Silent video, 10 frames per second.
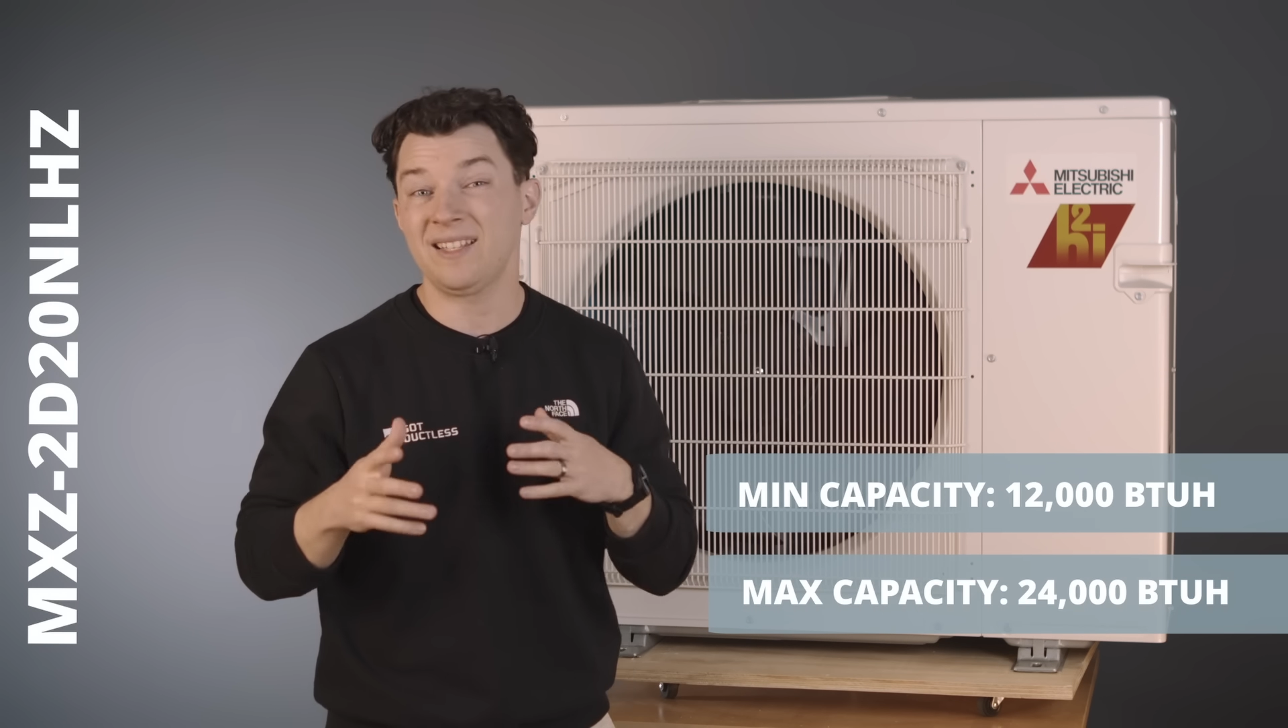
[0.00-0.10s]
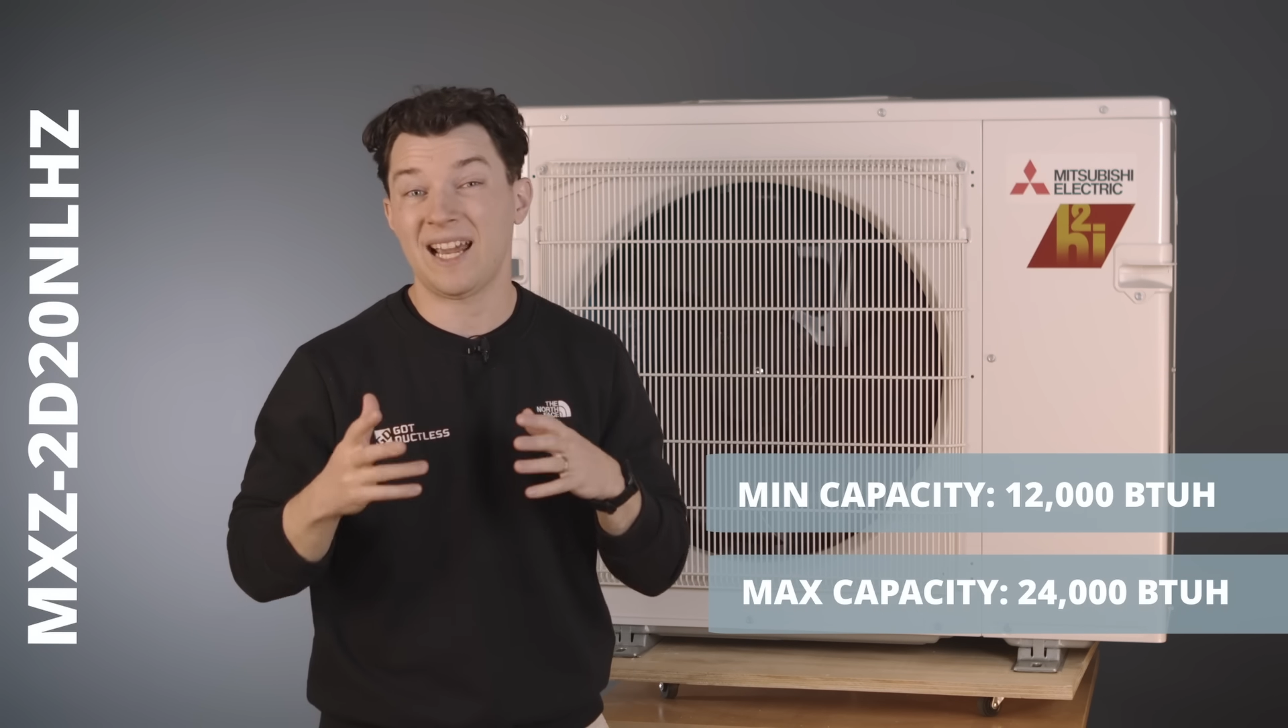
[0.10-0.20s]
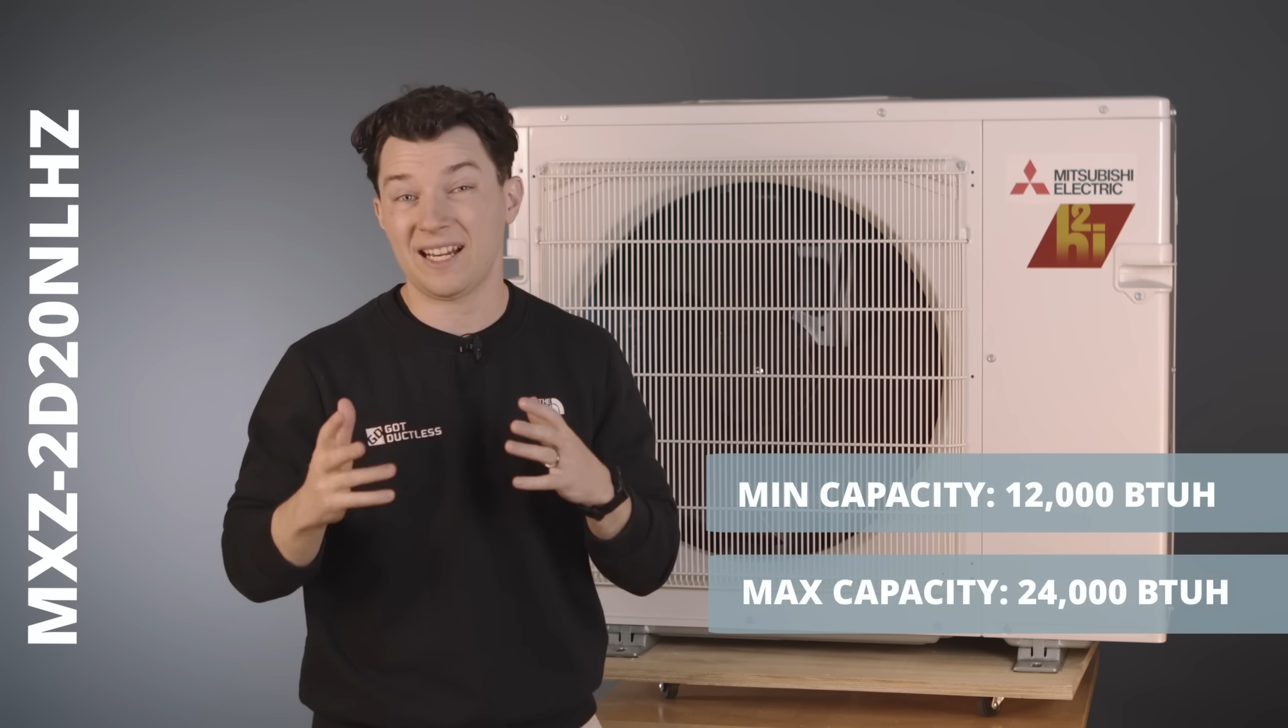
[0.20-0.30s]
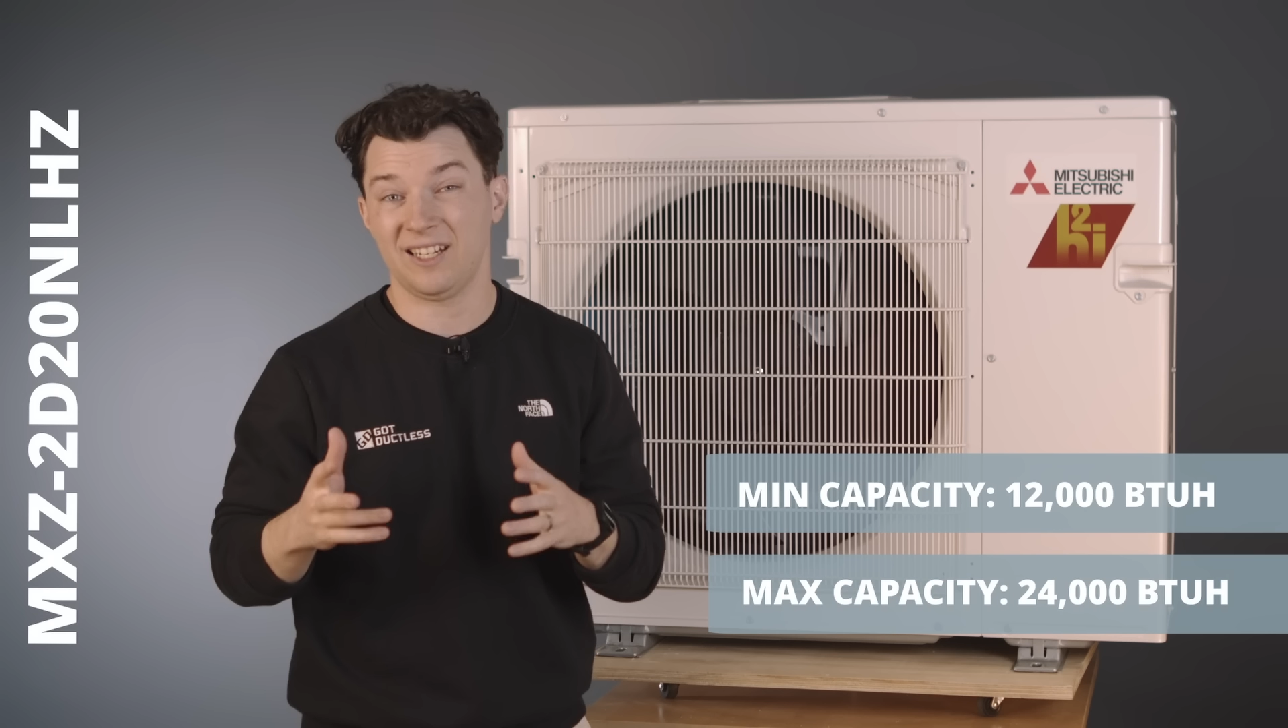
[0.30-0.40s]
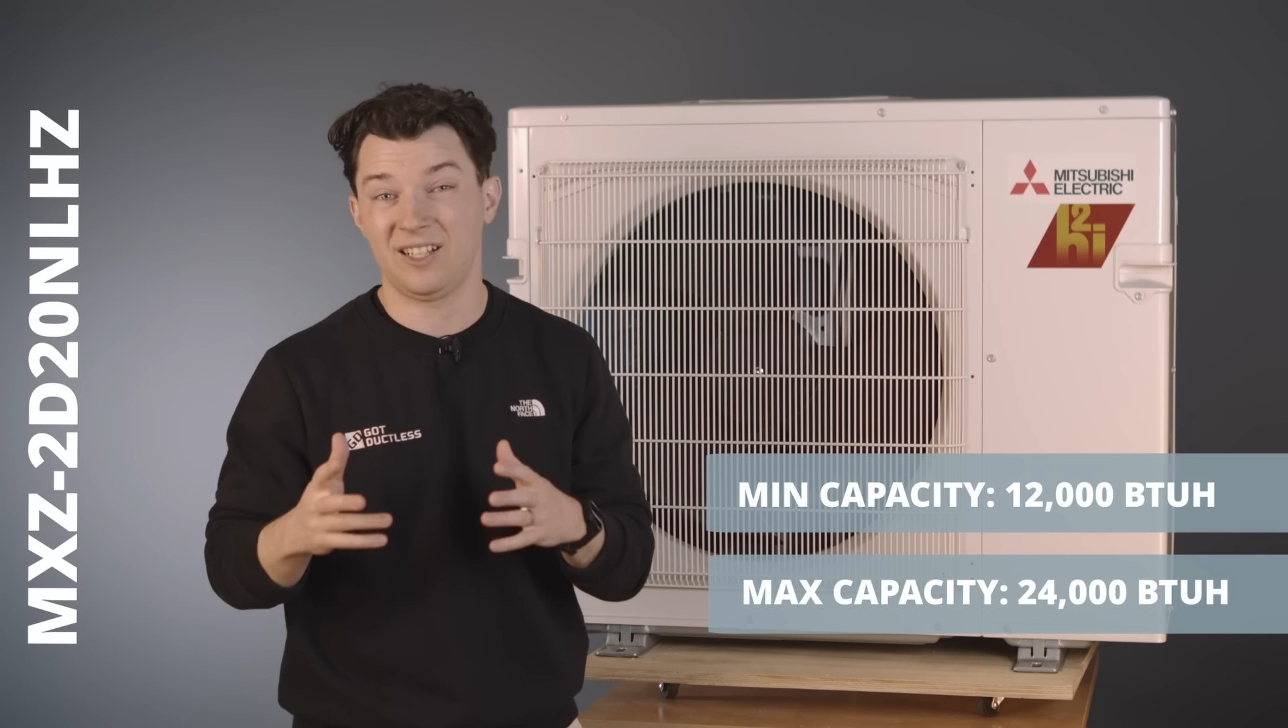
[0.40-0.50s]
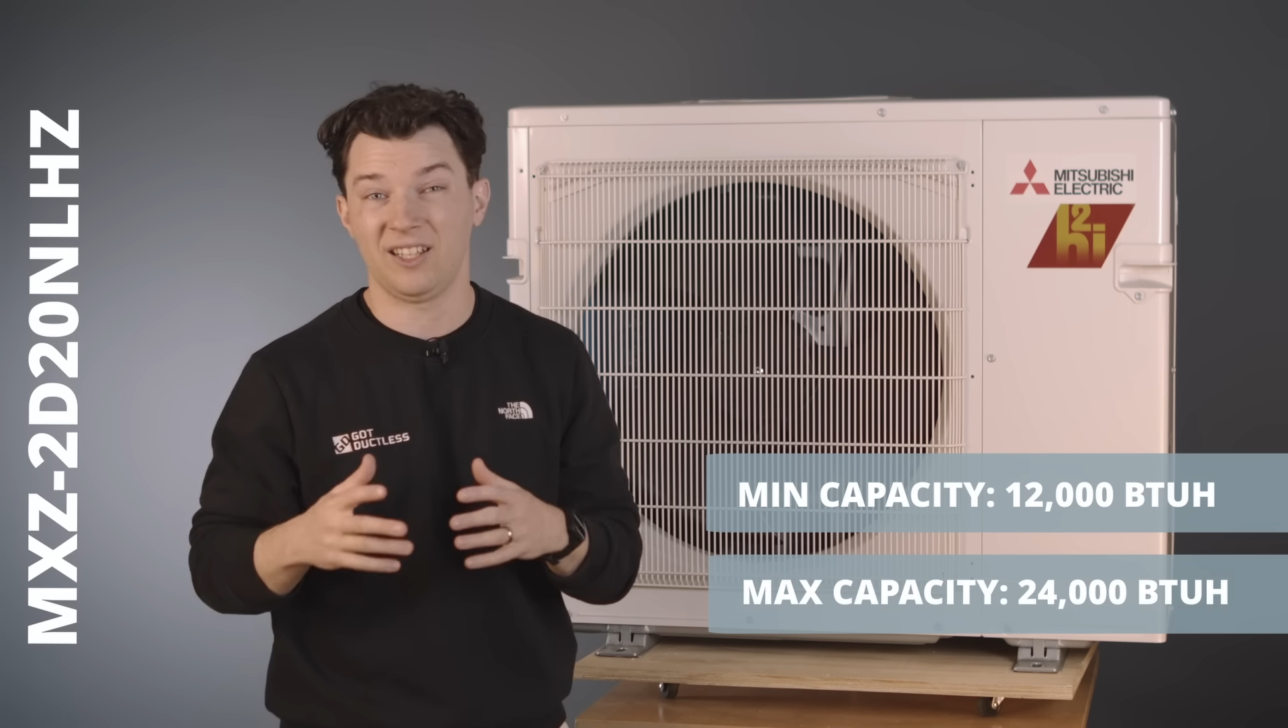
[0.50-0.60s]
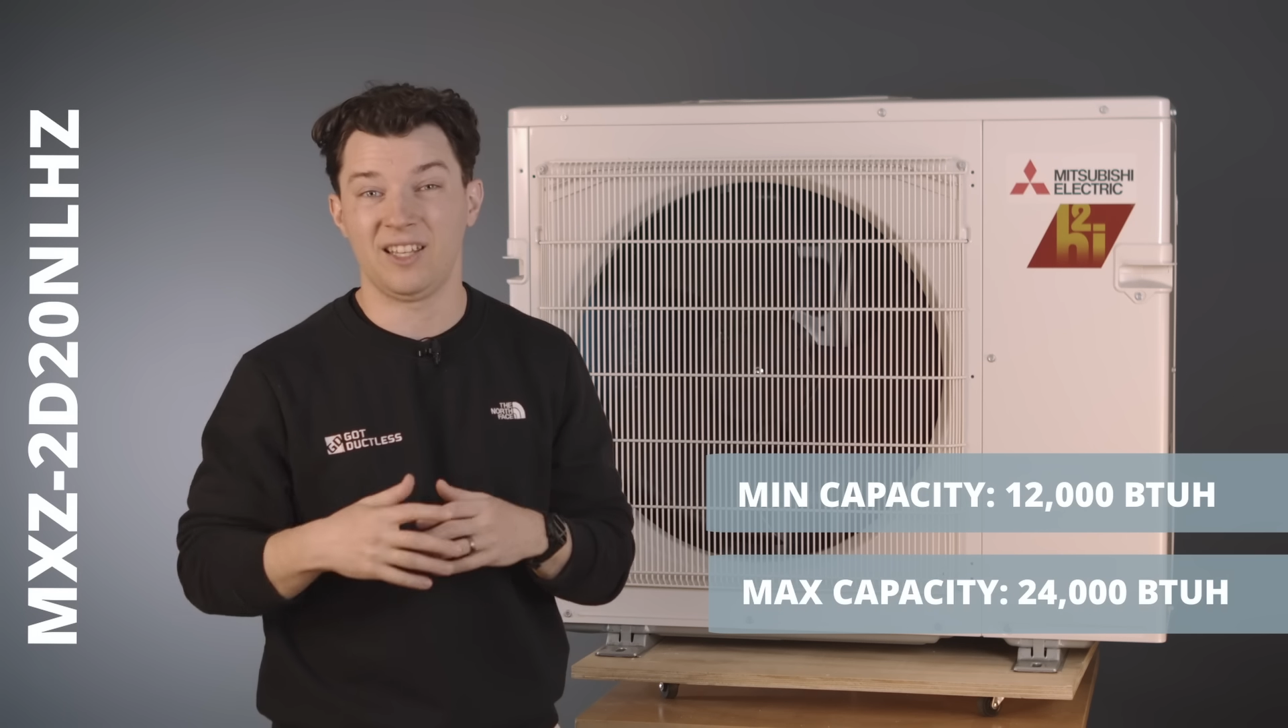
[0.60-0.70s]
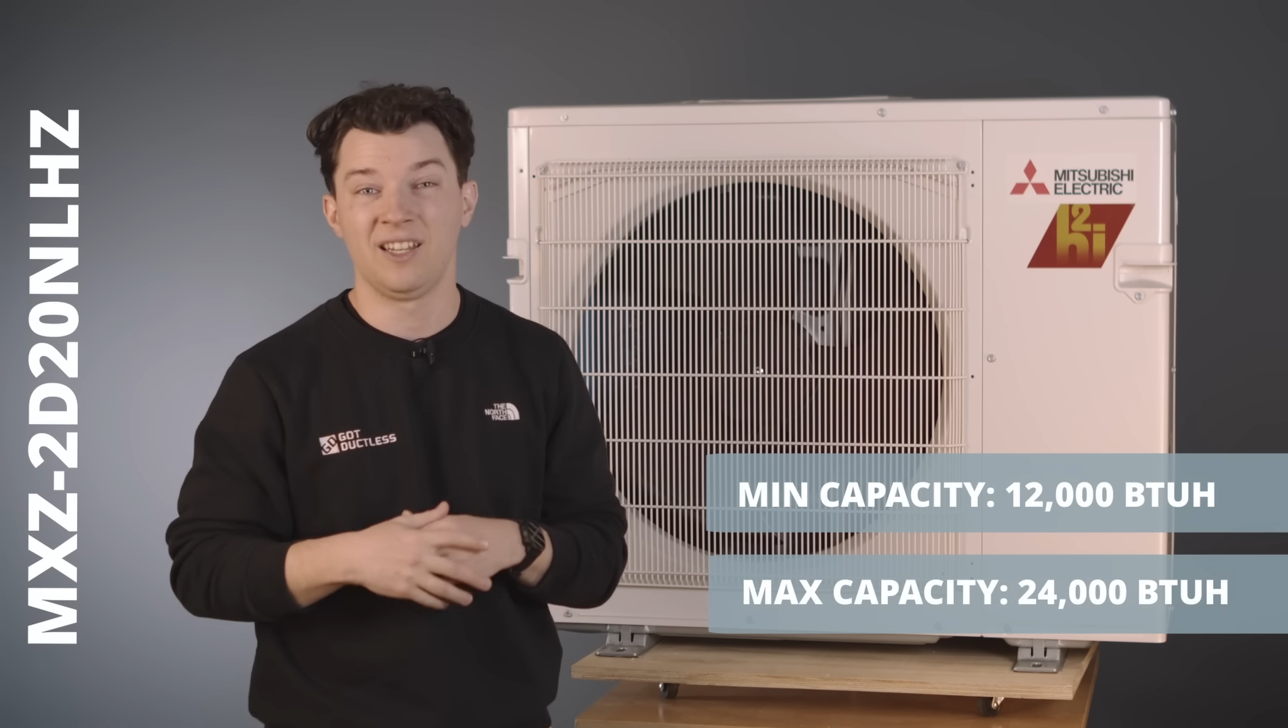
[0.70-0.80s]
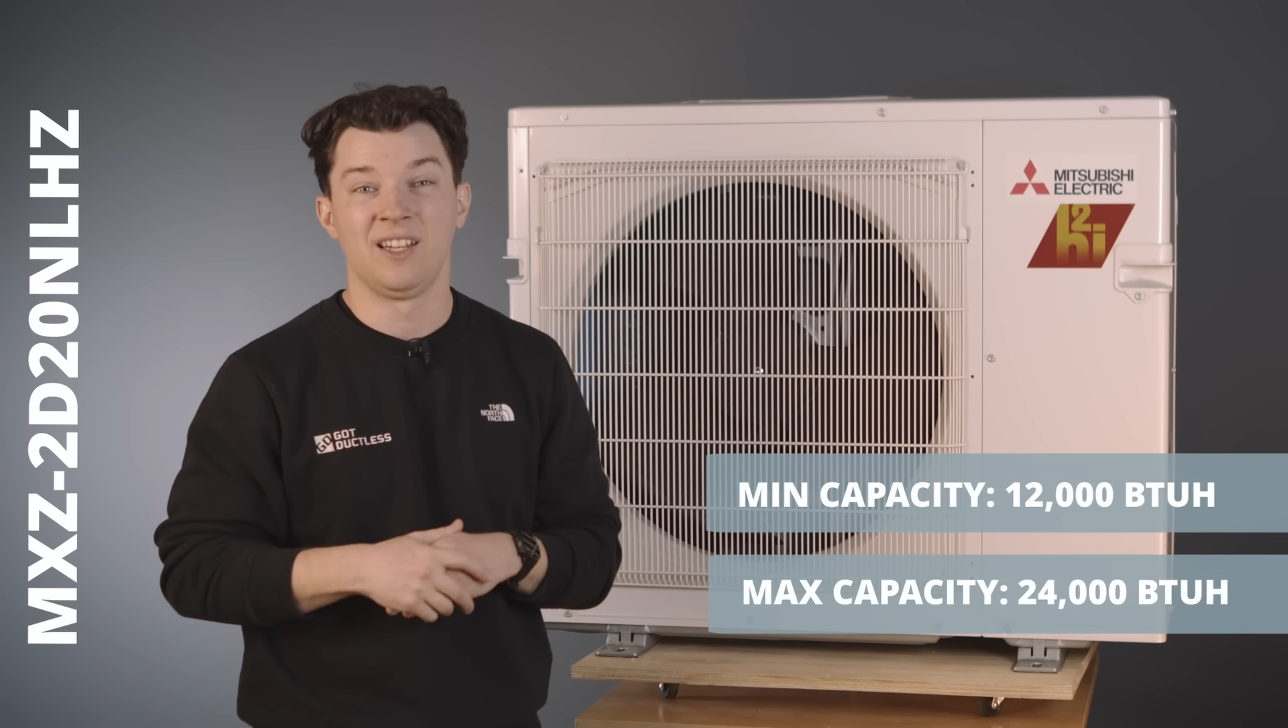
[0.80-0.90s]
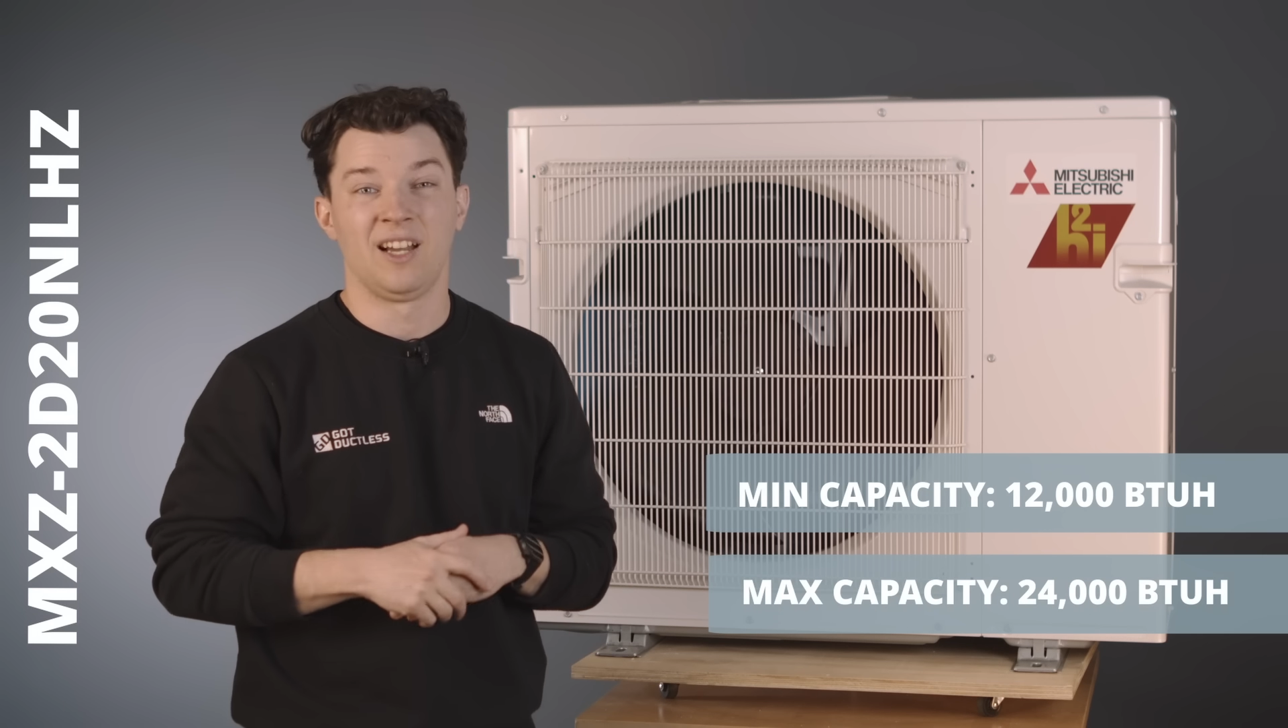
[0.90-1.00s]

technically